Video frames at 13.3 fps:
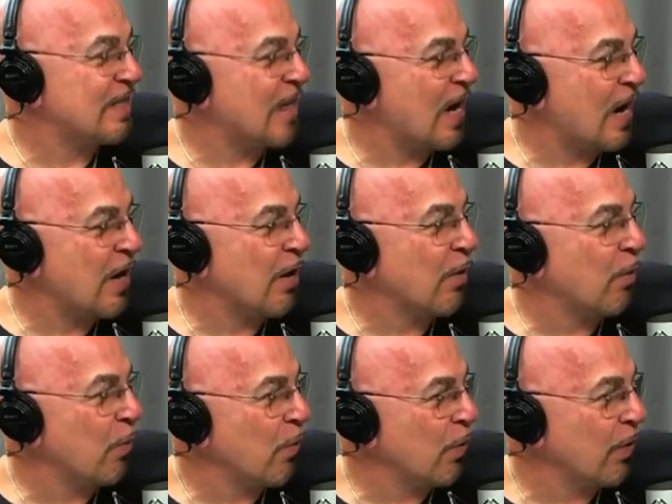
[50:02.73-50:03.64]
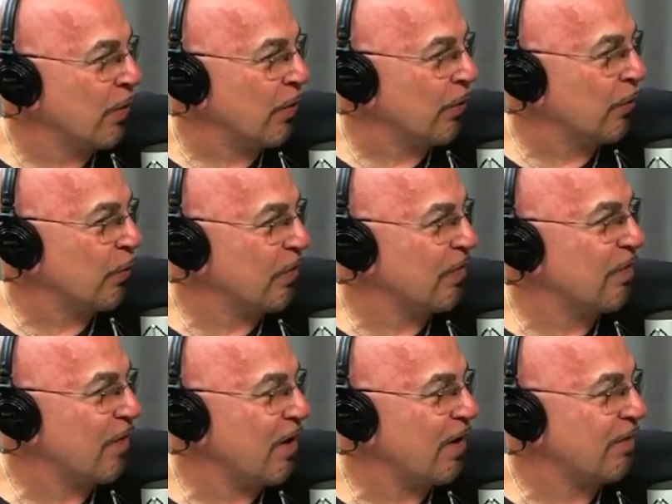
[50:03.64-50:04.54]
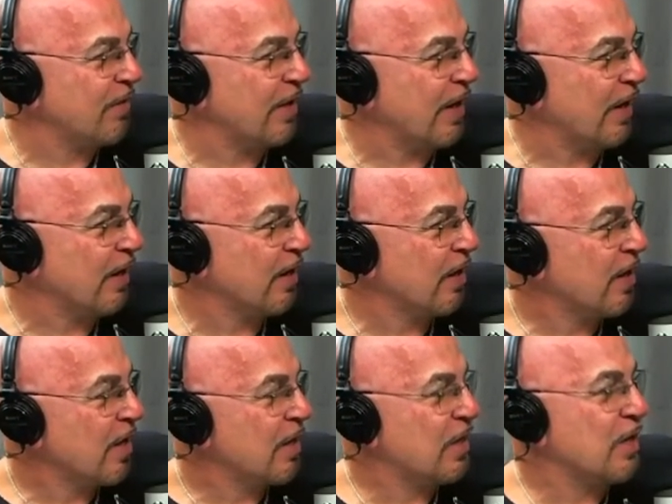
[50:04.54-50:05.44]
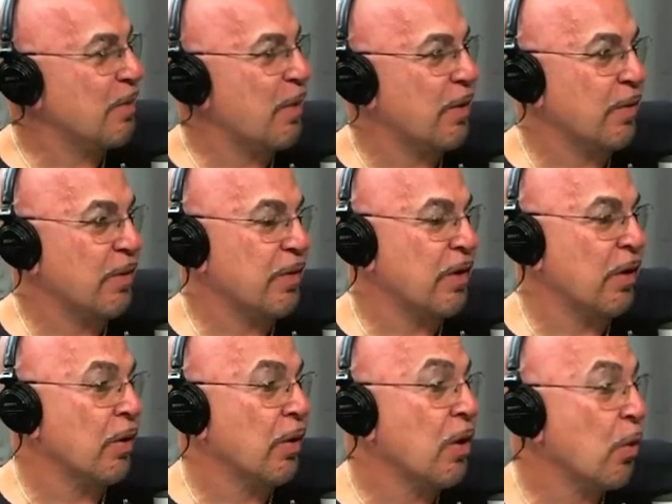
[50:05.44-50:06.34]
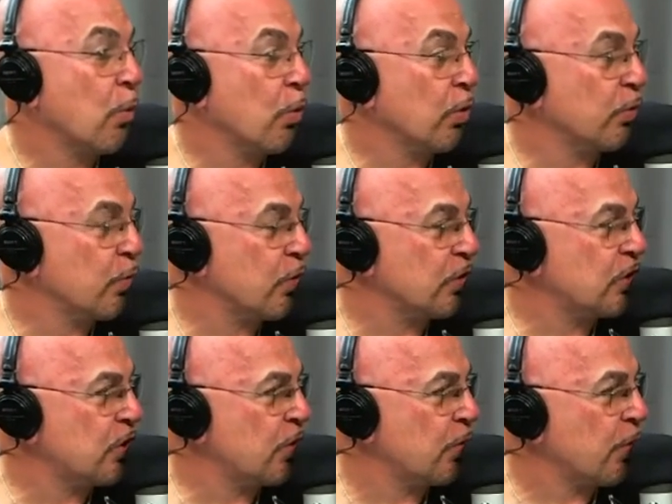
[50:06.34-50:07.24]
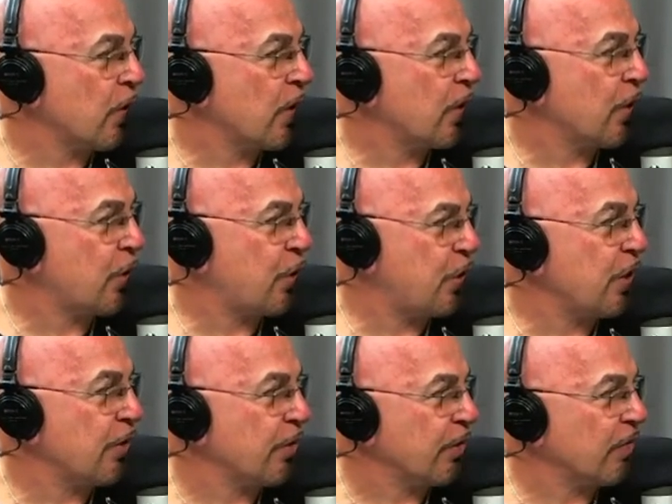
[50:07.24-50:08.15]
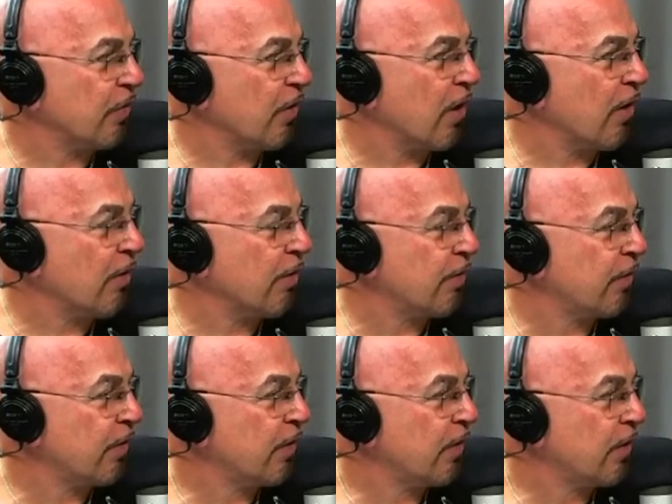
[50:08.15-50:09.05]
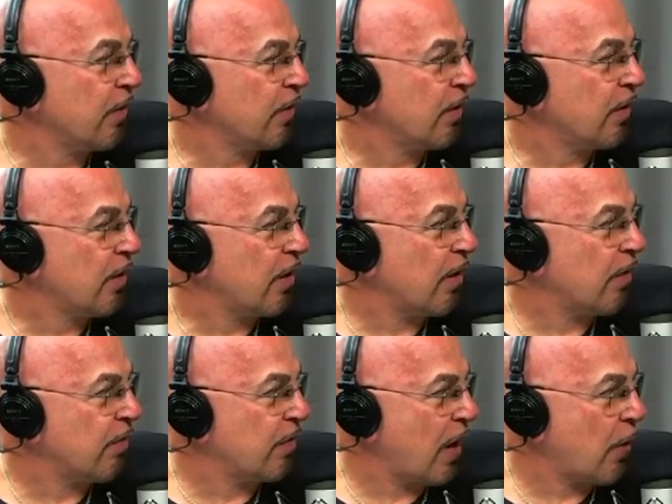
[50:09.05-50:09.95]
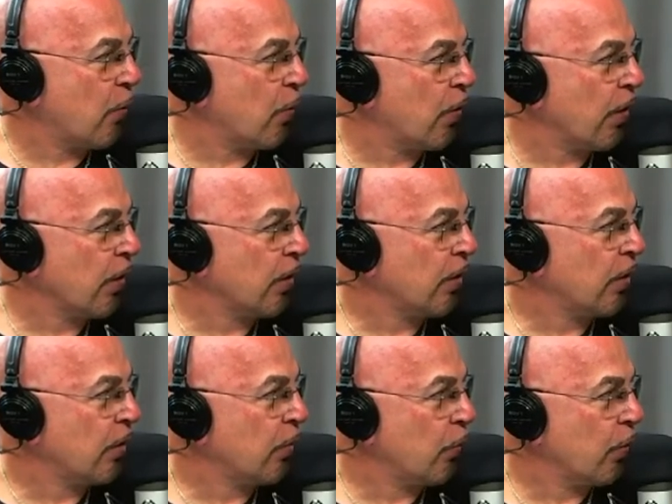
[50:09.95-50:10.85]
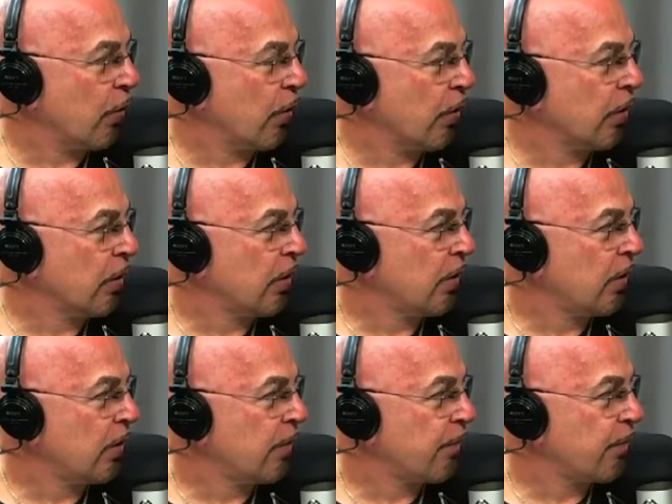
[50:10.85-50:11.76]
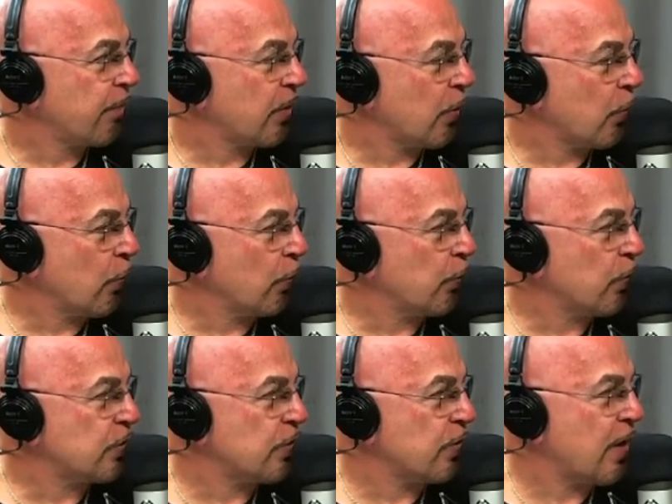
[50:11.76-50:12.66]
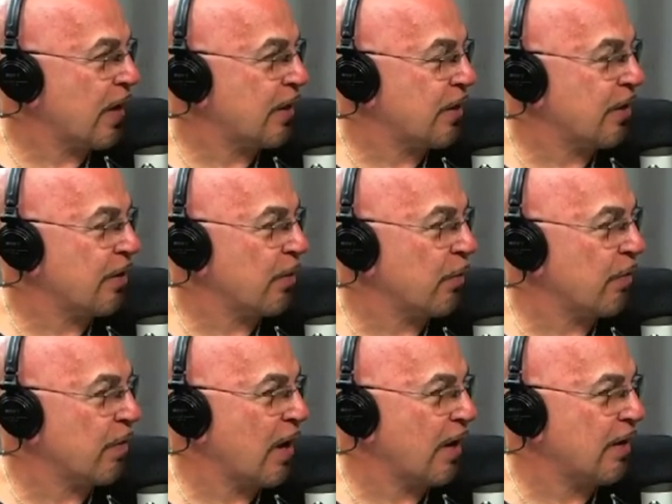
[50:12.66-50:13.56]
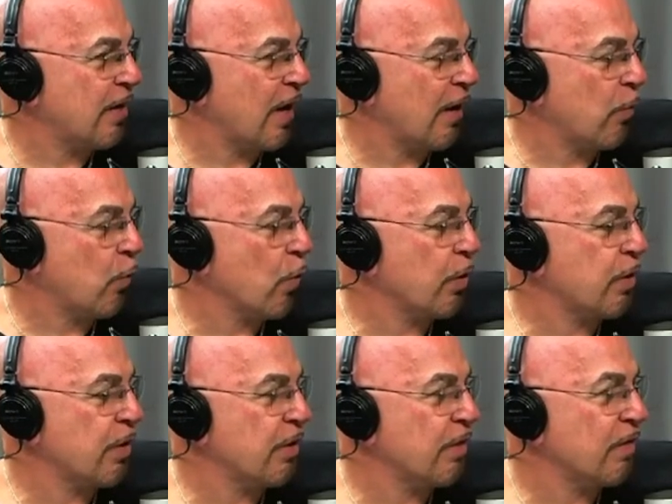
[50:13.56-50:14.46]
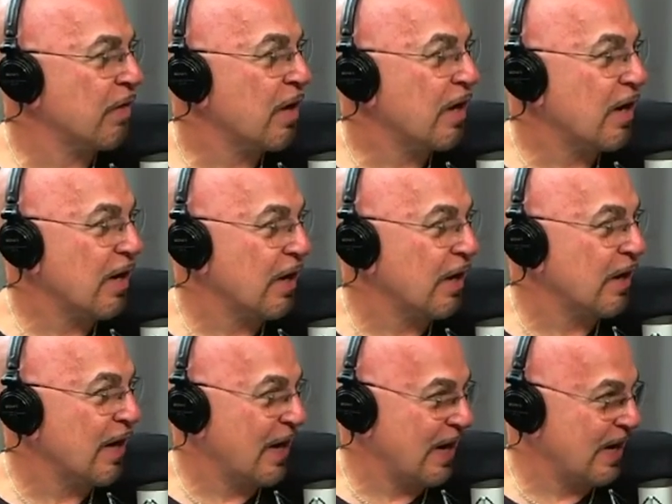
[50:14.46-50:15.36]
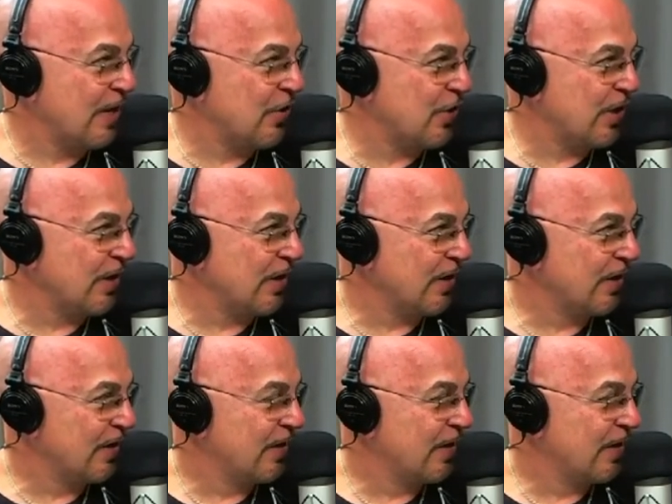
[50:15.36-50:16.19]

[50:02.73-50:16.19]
mm-hmm. entire world was involved in it. Think about, you know, World War II. The theaters of of that war were World War II had theater, had had war theaters in Asia,